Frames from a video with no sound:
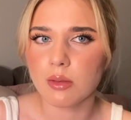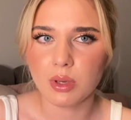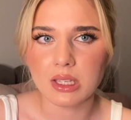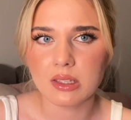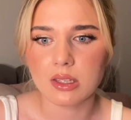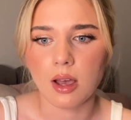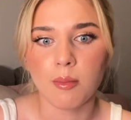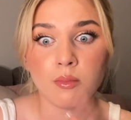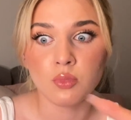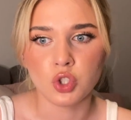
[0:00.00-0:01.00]
Beast's
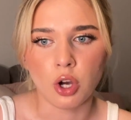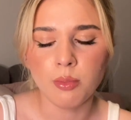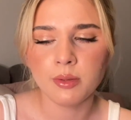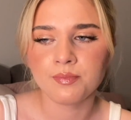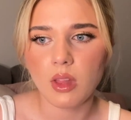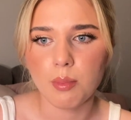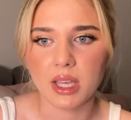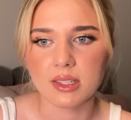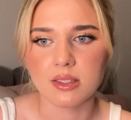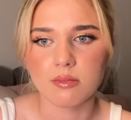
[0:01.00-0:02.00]
job
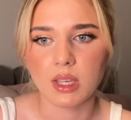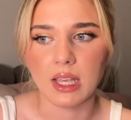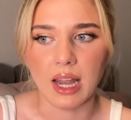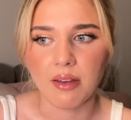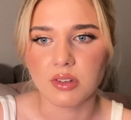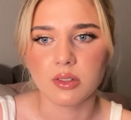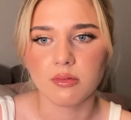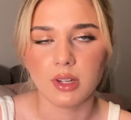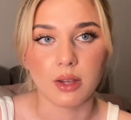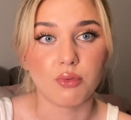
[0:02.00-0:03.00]
because he left
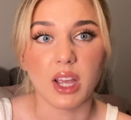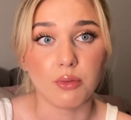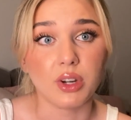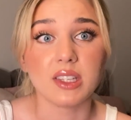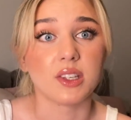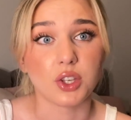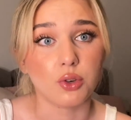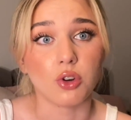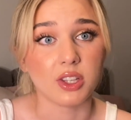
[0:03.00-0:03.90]
like a really secure,